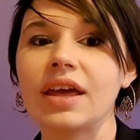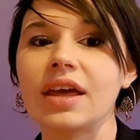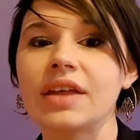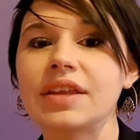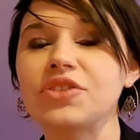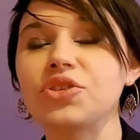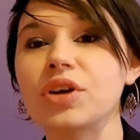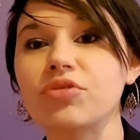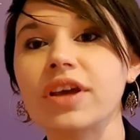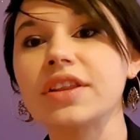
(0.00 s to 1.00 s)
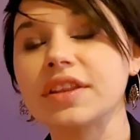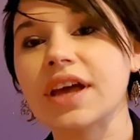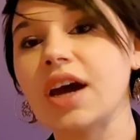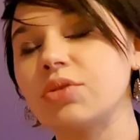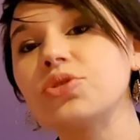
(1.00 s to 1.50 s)
and that you are ready
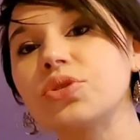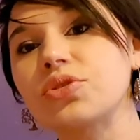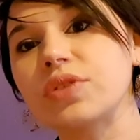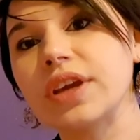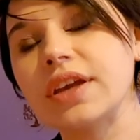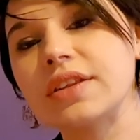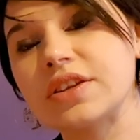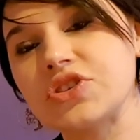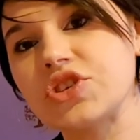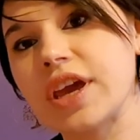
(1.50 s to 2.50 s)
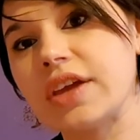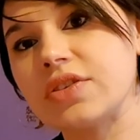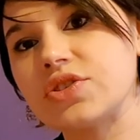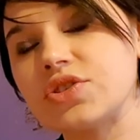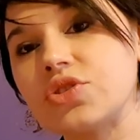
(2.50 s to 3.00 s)
now to create the
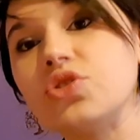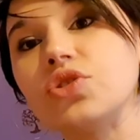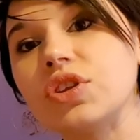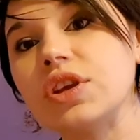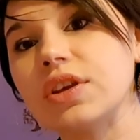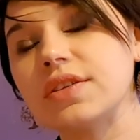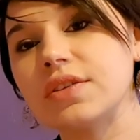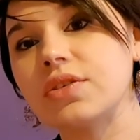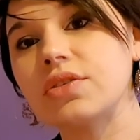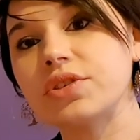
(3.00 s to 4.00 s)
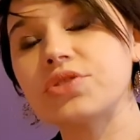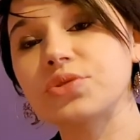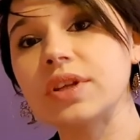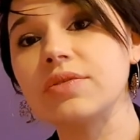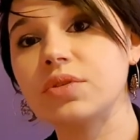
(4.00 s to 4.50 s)
change you need in order to
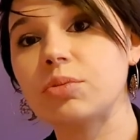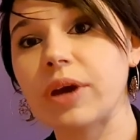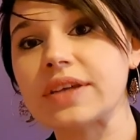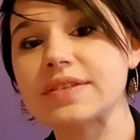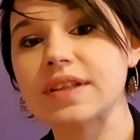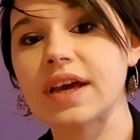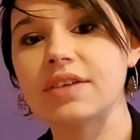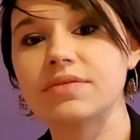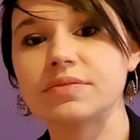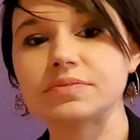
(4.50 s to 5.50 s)
live your best life.